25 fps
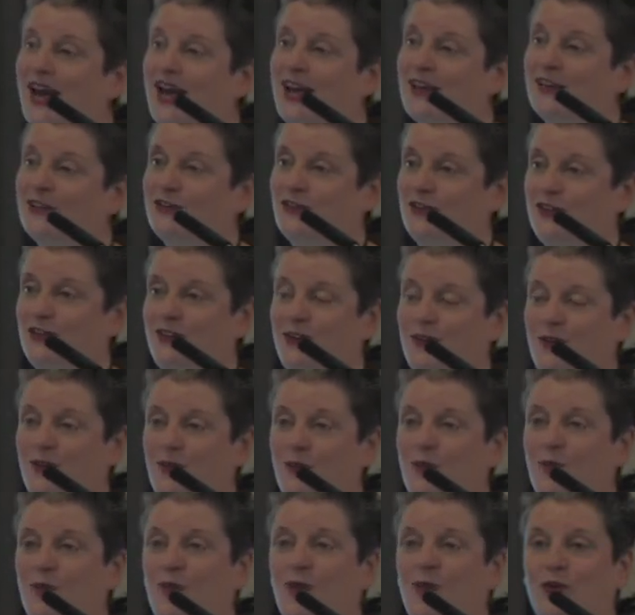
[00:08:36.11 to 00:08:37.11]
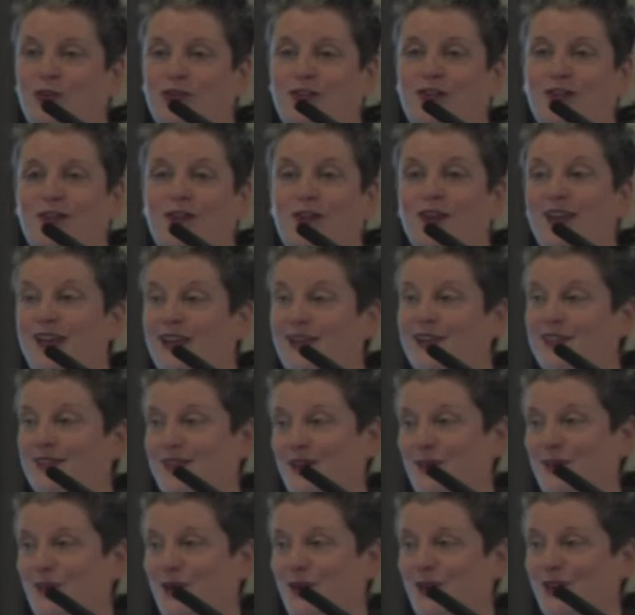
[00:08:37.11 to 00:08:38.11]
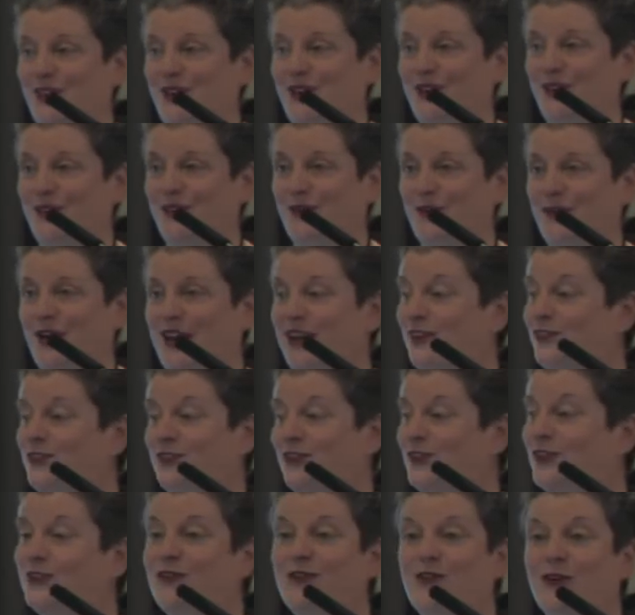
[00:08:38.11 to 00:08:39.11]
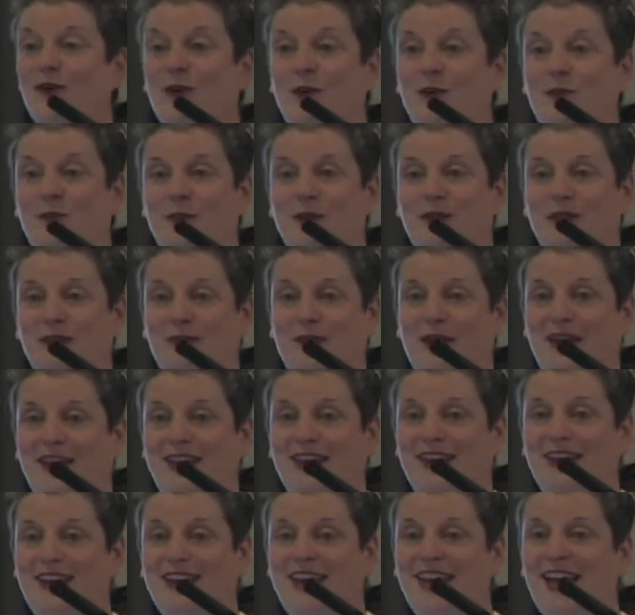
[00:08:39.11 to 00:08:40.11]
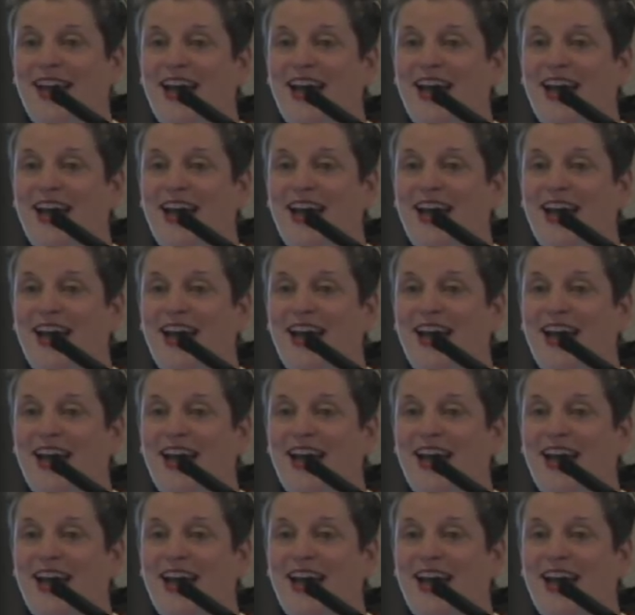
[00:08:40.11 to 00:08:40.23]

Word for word: and she walked on her heels and walked the other way. She couldn't cope with me.